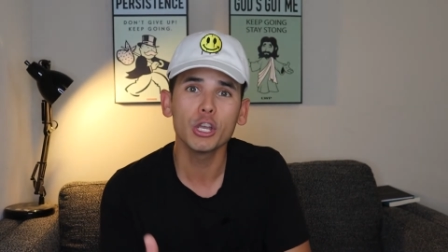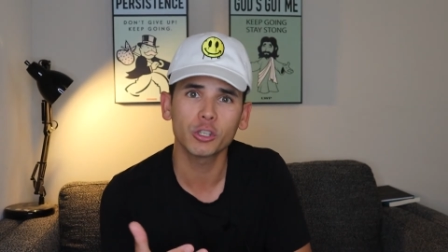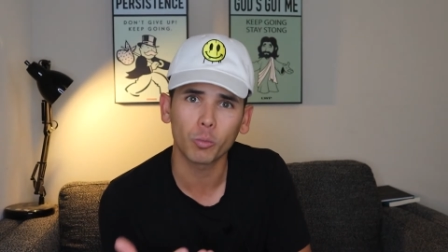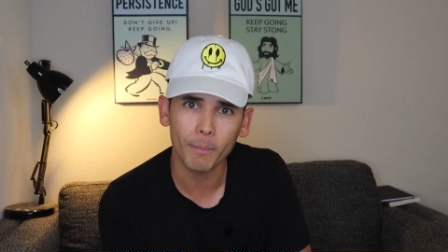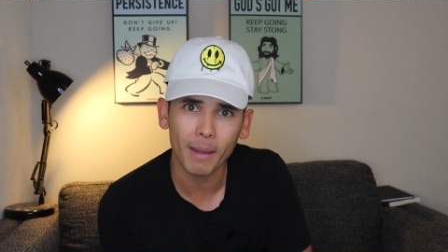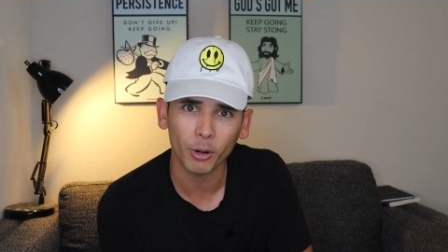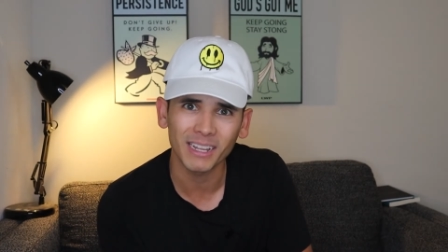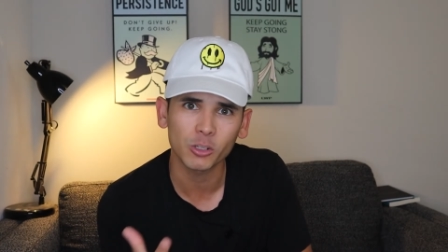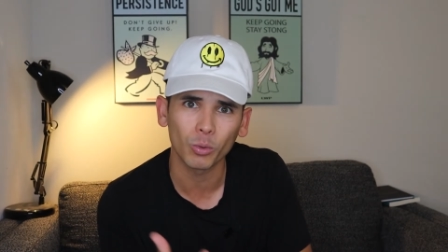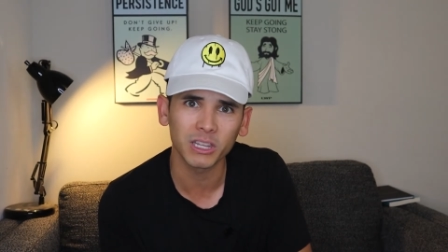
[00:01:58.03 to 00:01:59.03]
So remember,
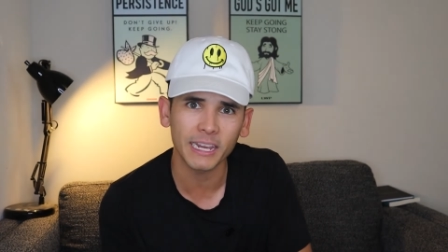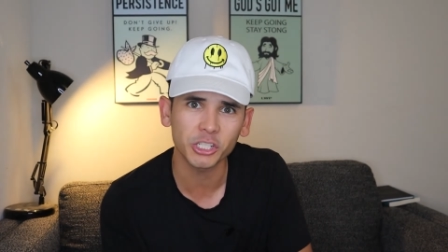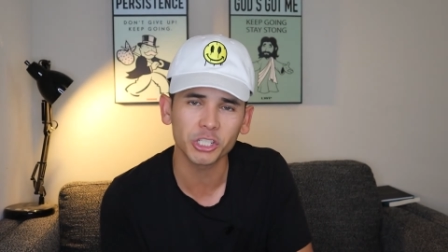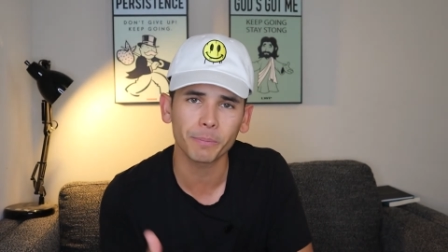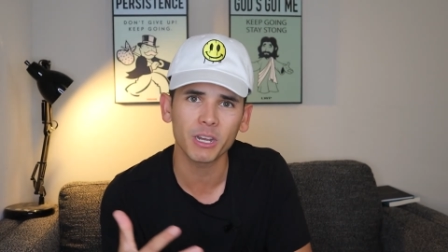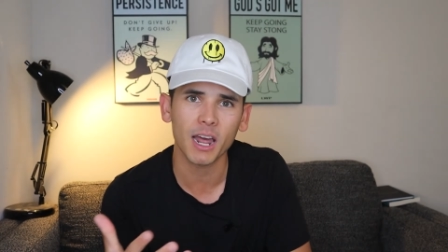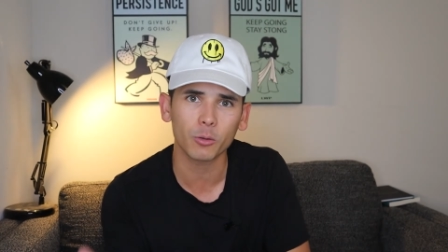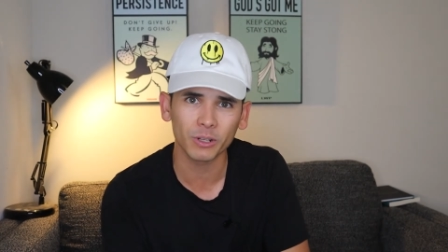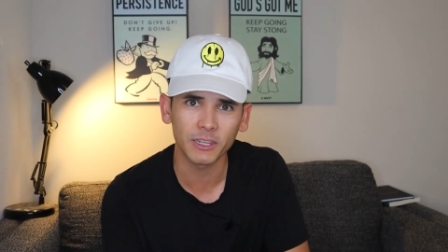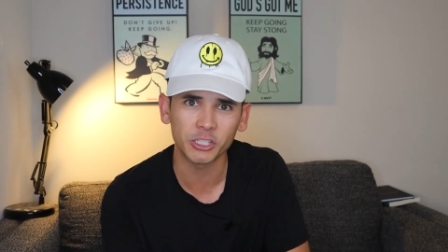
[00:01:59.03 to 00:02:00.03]
it's a relationship and not
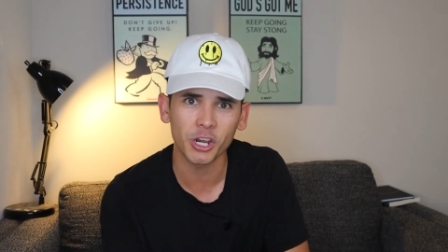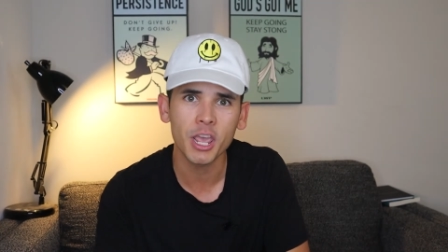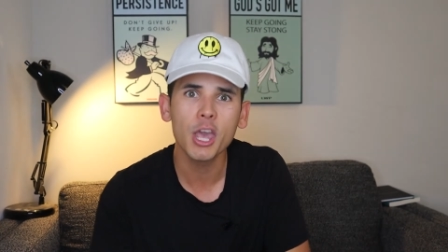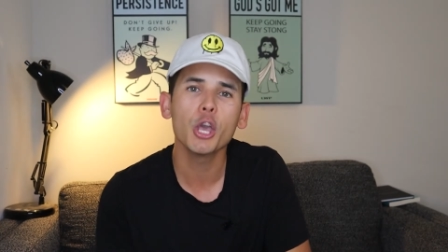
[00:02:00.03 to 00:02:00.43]
a religion.